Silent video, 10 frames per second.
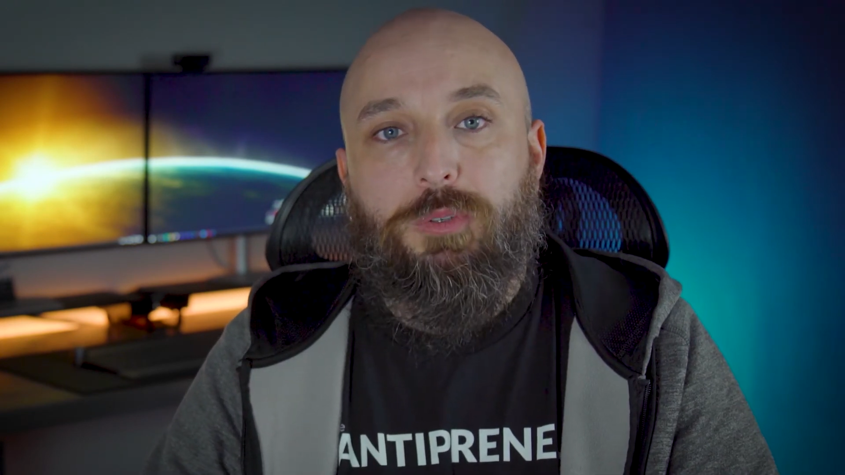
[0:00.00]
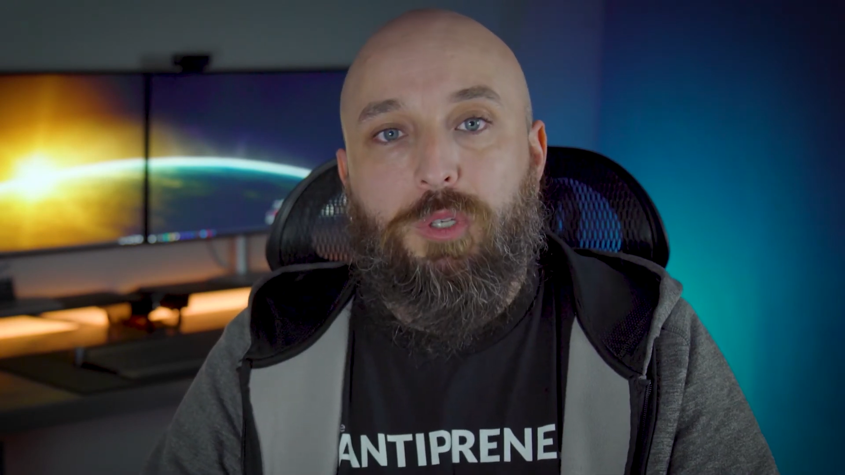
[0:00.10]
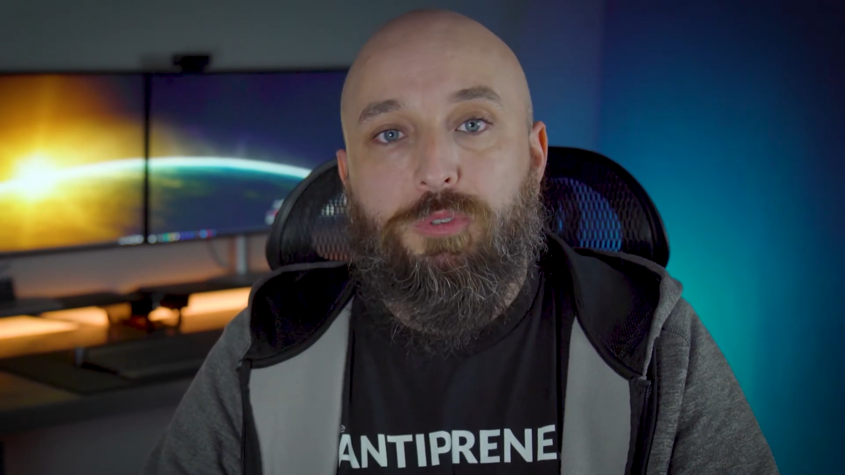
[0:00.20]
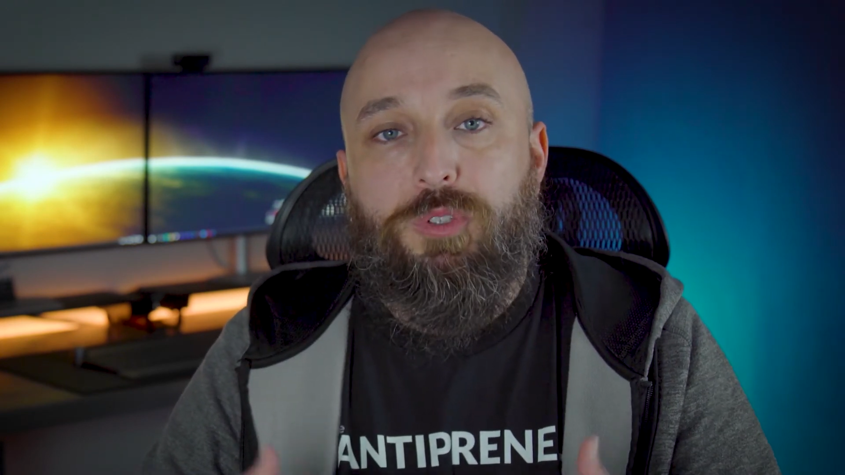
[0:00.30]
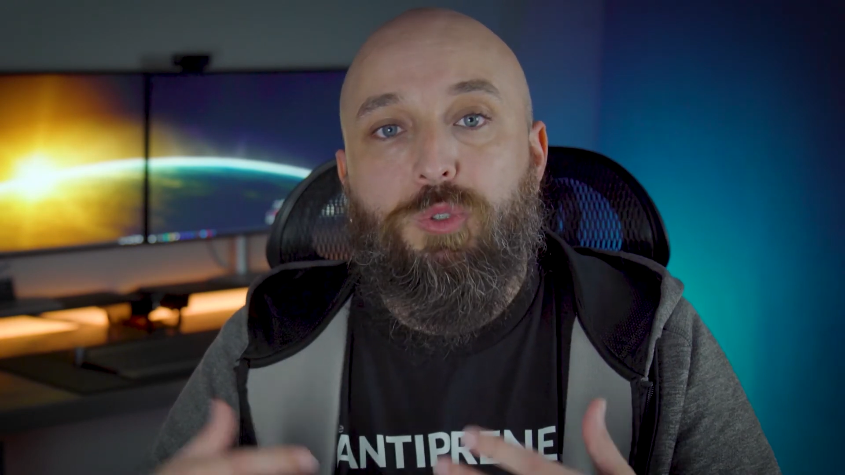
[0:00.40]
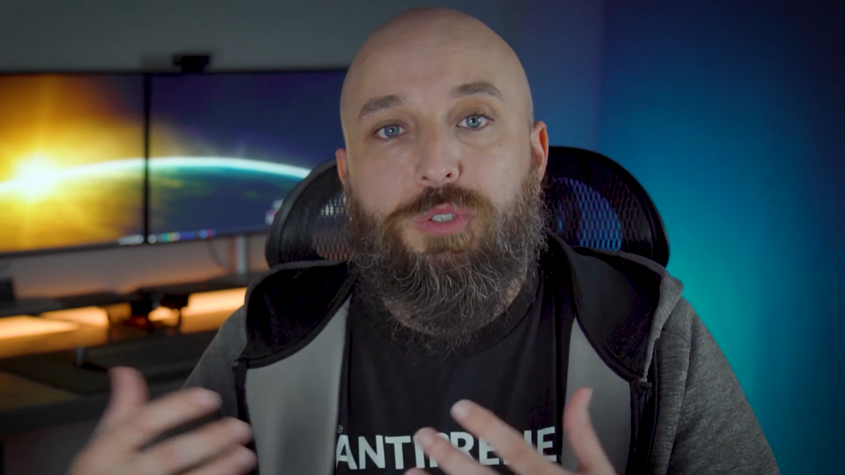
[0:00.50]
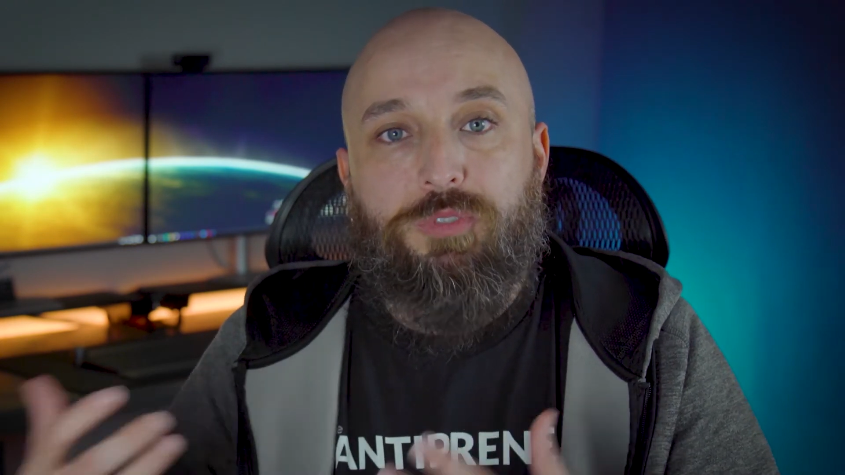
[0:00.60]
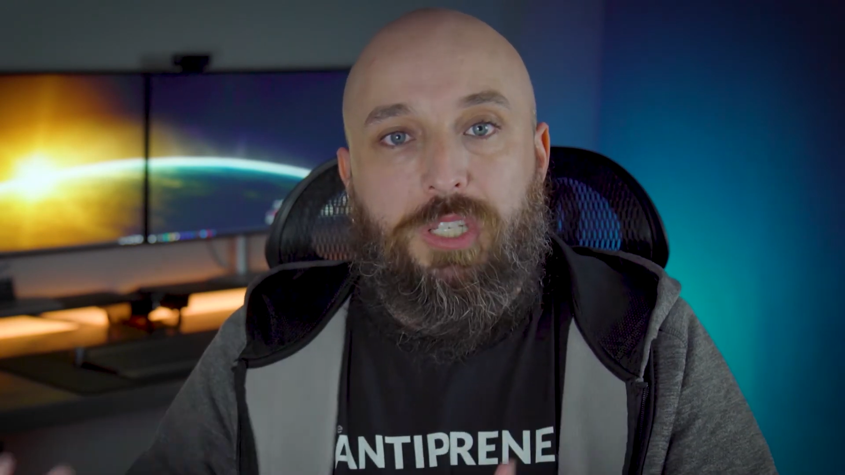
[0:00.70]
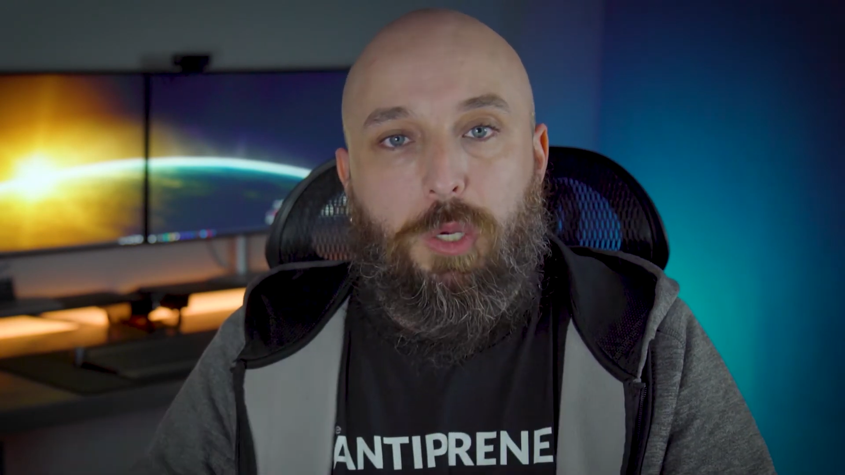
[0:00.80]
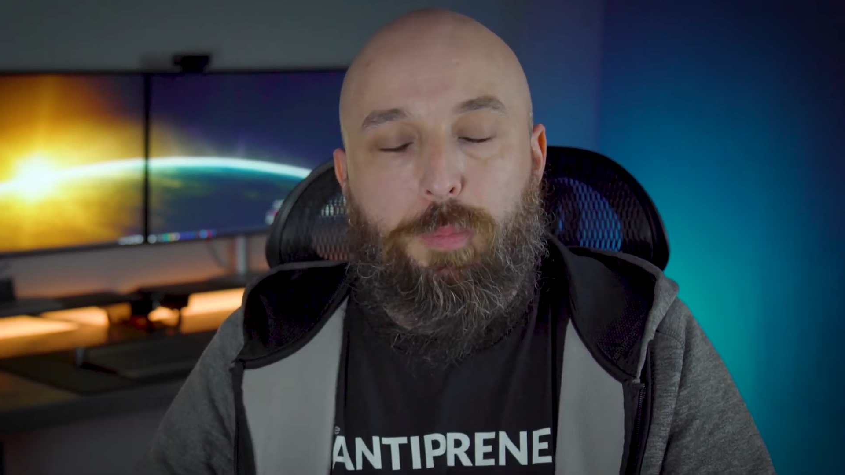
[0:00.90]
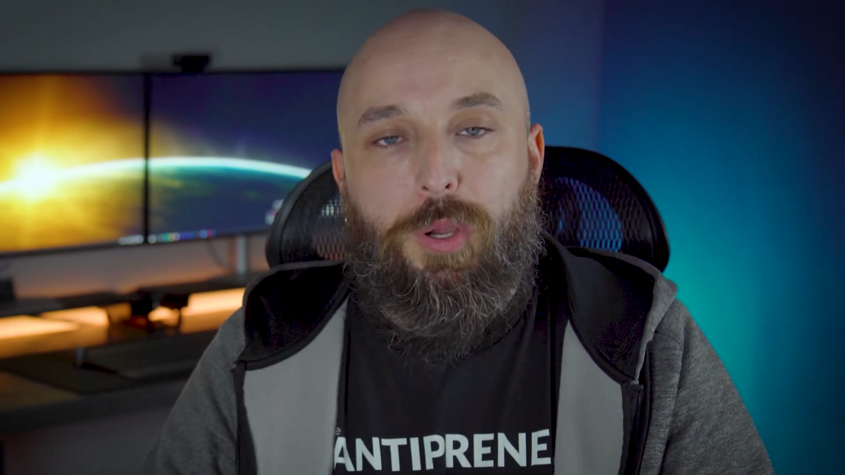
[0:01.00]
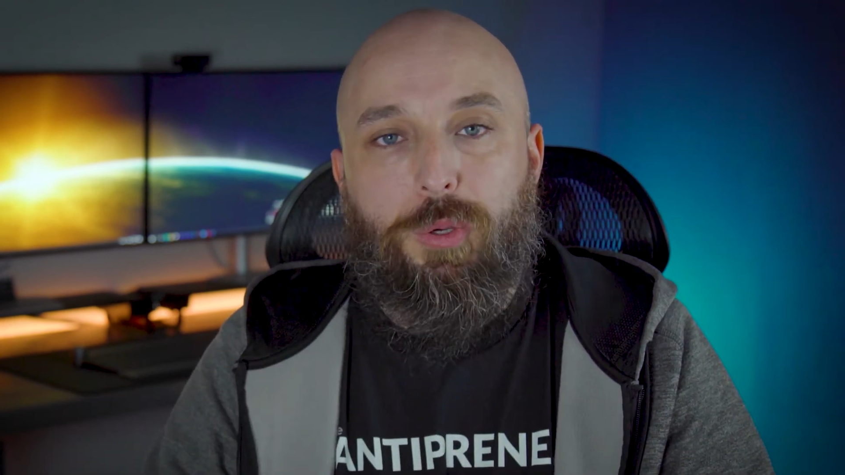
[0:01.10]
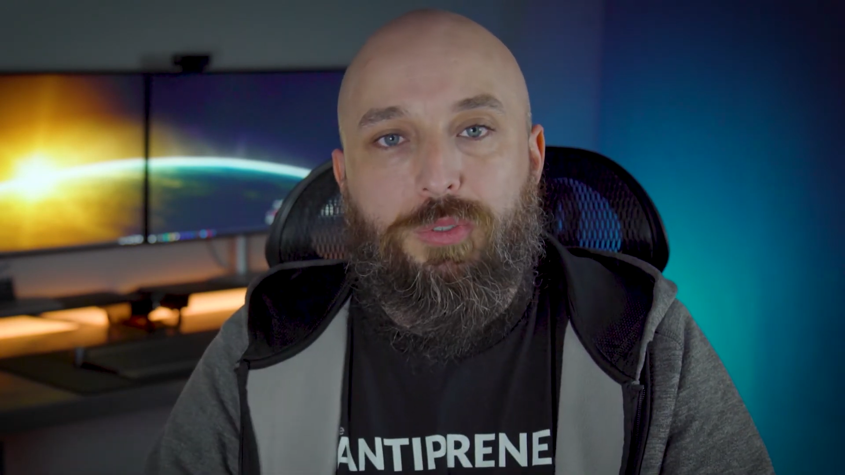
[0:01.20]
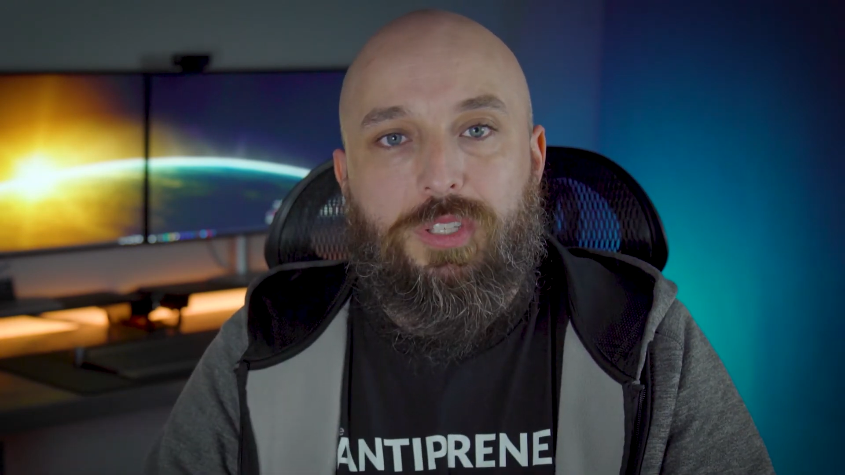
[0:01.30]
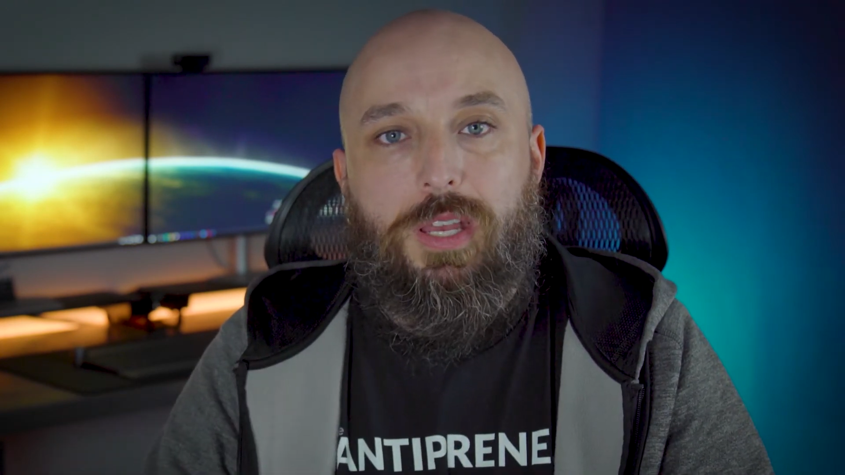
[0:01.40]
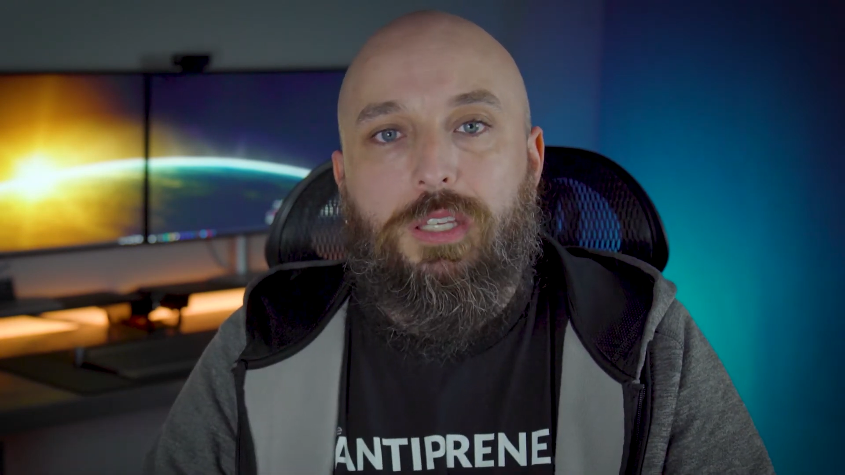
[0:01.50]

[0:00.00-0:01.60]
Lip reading: out your future video posts,